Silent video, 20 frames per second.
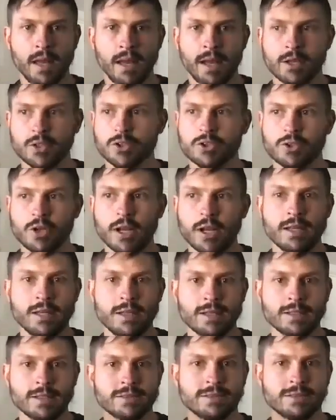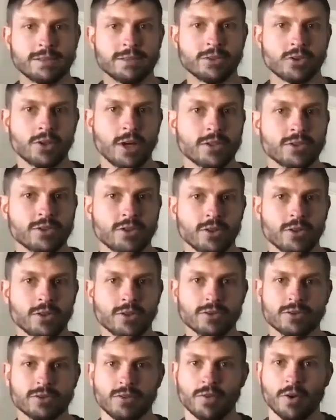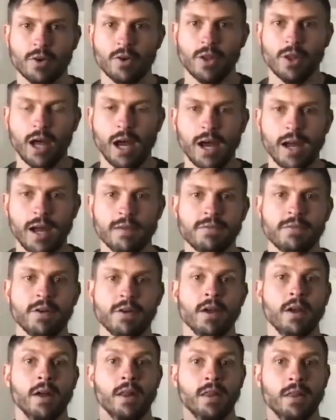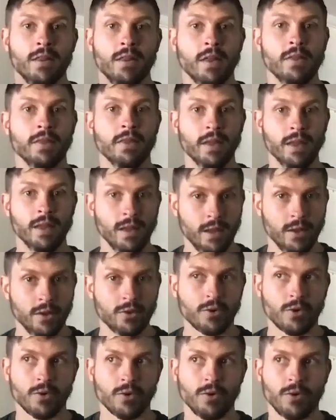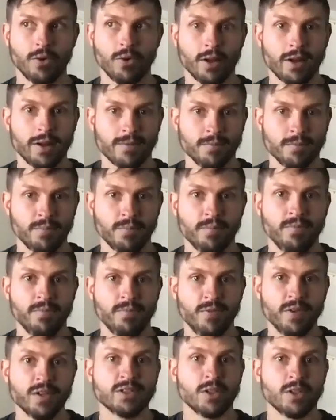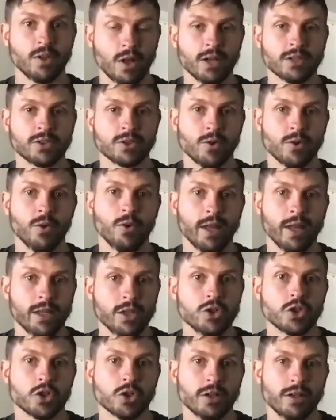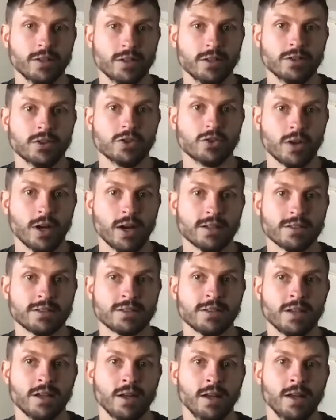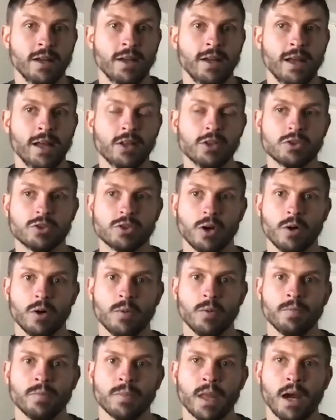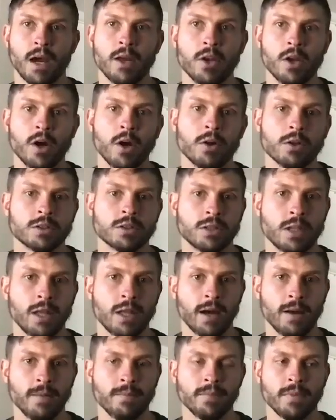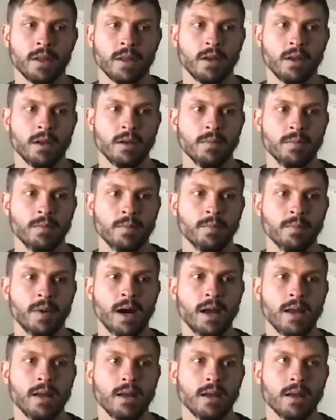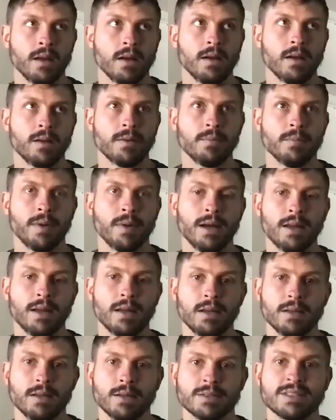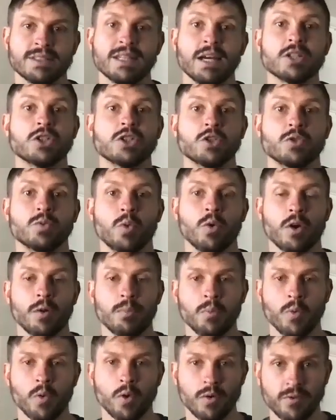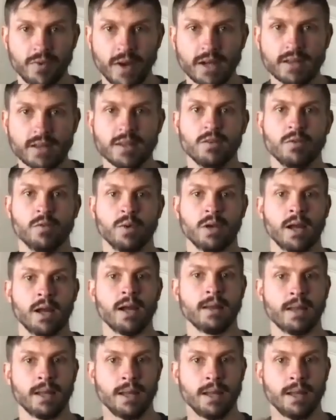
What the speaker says: extraneous stressors of their life than the internal, like, physiological injury stress. And so I noticed that my sessions were more effective when I